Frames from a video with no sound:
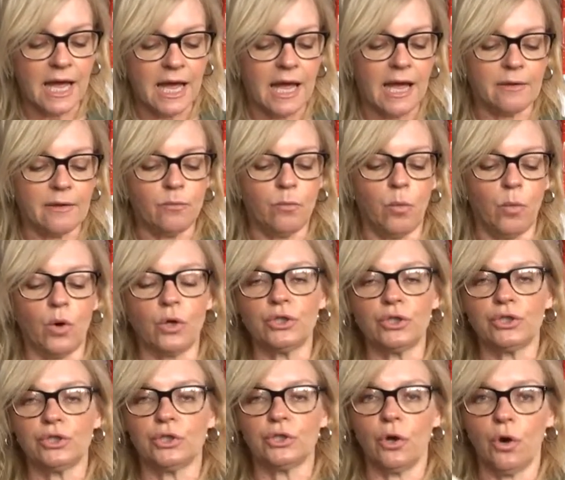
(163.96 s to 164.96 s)
and
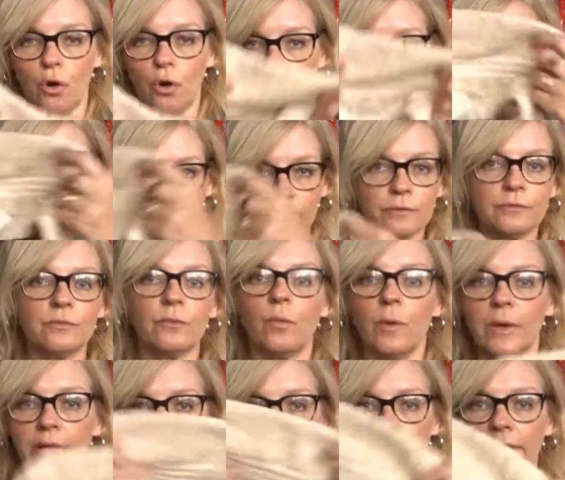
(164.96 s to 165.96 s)
washed off
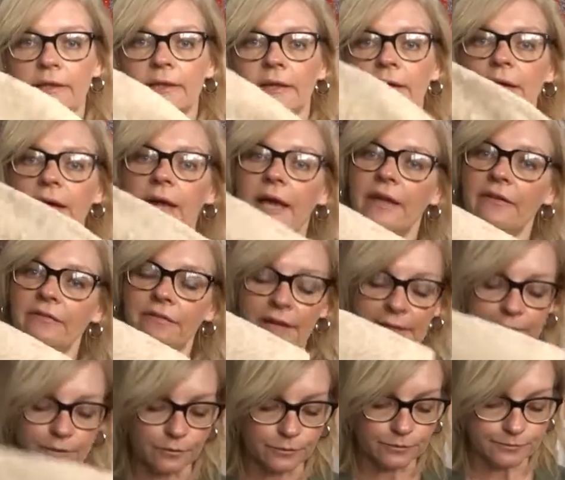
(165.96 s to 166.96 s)
with a
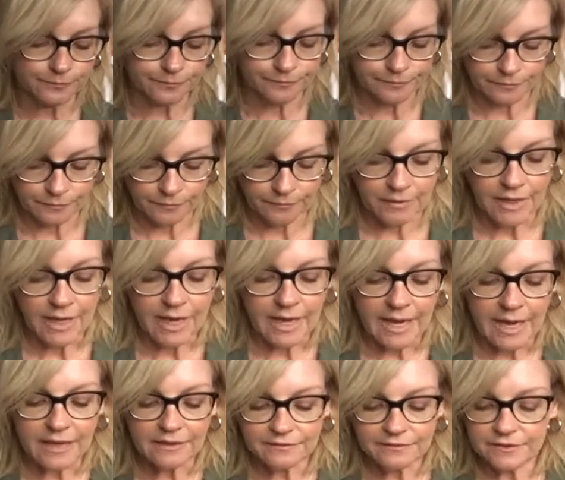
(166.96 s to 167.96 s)
flannel.
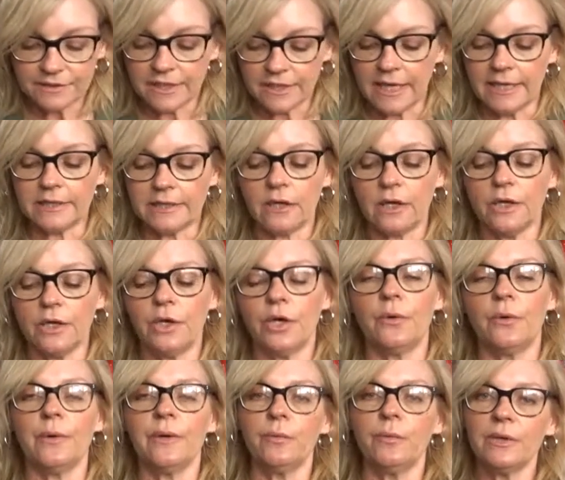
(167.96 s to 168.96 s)
After that, I
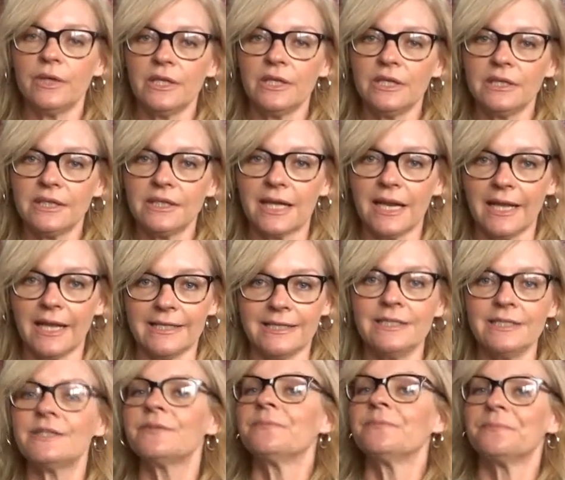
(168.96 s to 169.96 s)
go in with another
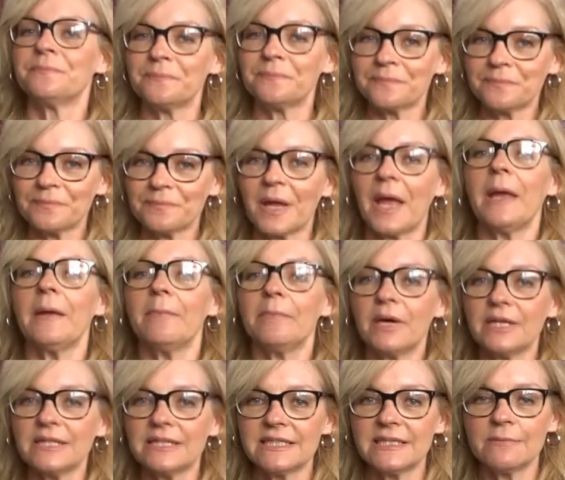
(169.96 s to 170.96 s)
cleanse. It
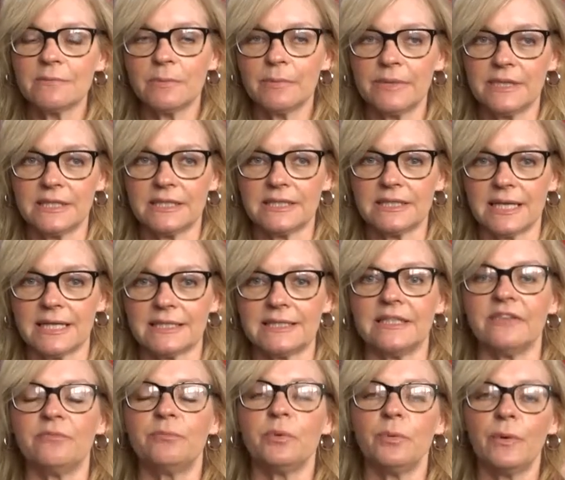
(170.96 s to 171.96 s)
might seem a bit
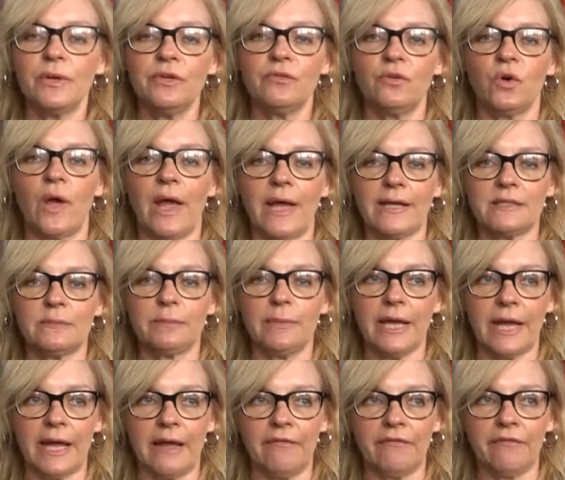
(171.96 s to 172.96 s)
excessive, but when you've got
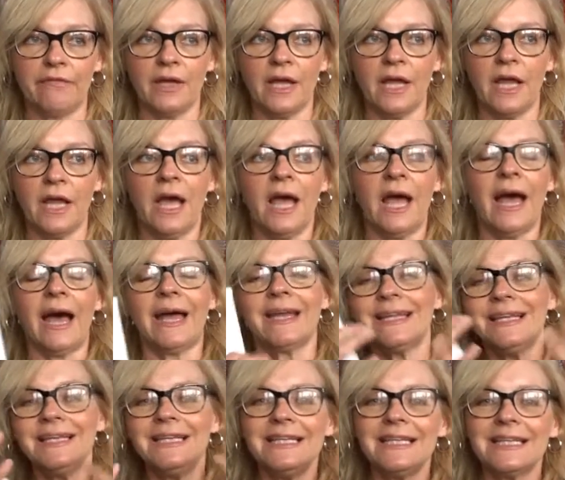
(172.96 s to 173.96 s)
SPF and a
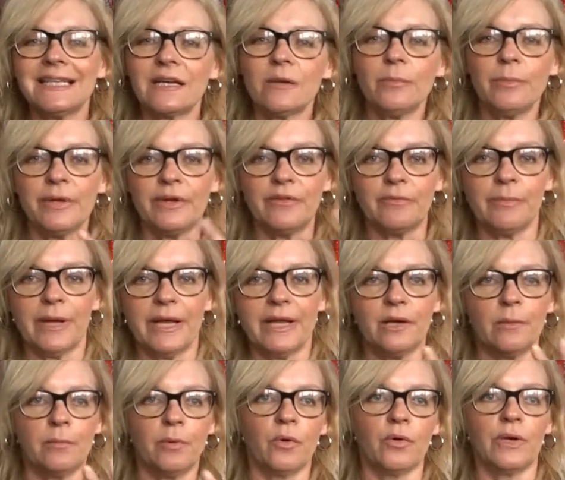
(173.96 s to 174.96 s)
little bit of
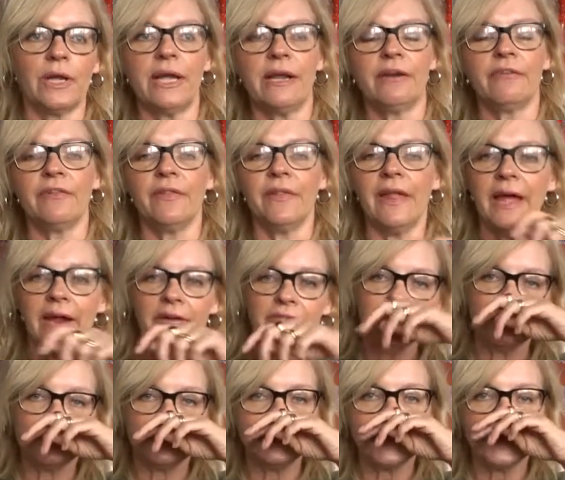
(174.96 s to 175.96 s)
makeup on here and there, and
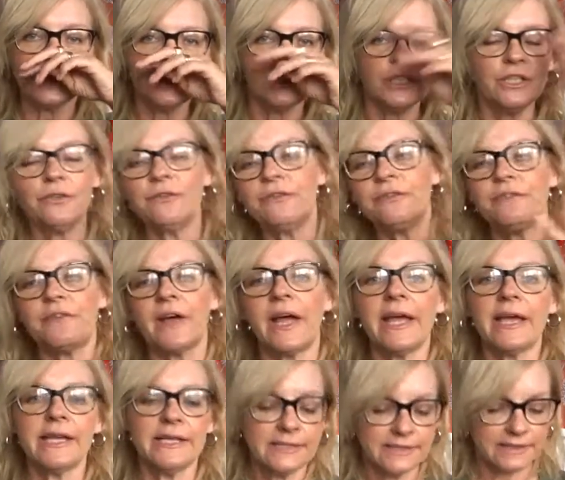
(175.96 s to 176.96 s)
you're touching your
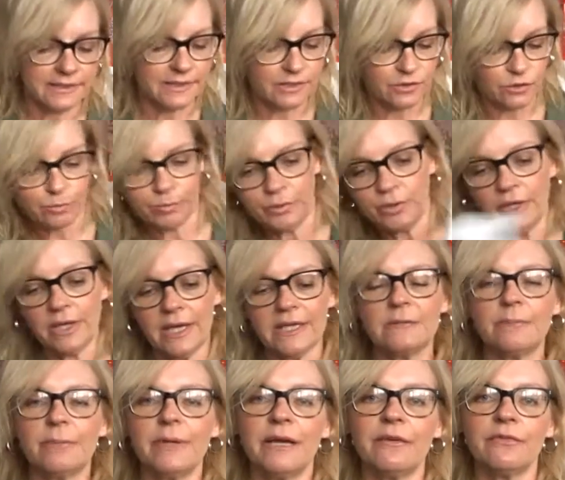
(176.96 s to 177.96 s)
face, and then you're putting
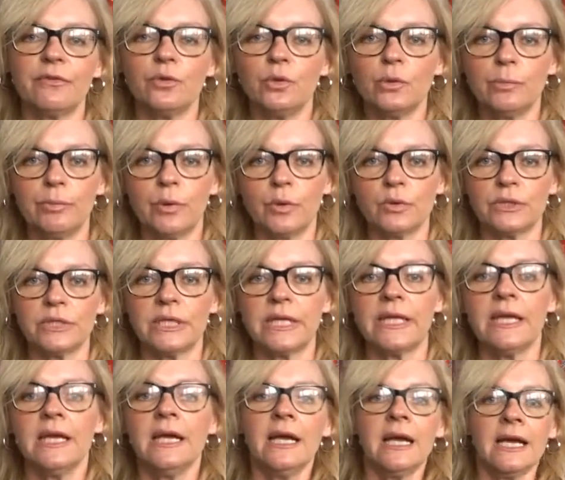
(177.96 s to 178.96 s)
SPF on your
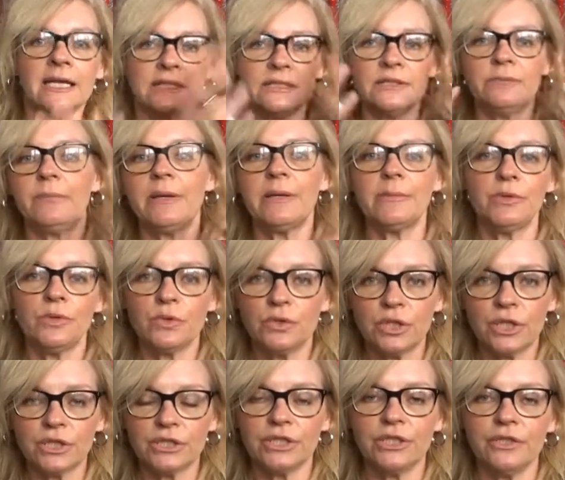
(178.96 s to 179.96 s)
body, and then maybe you're
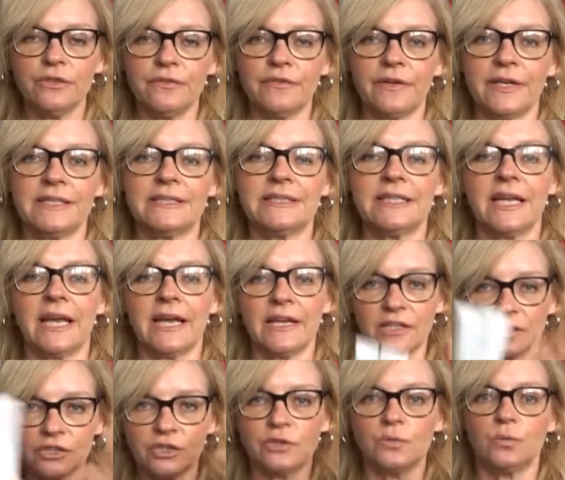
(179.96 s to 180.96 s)
touching your face again,
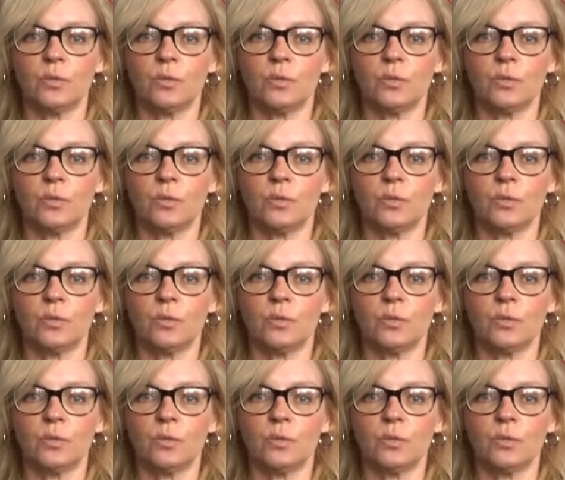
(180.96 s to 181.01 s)
I just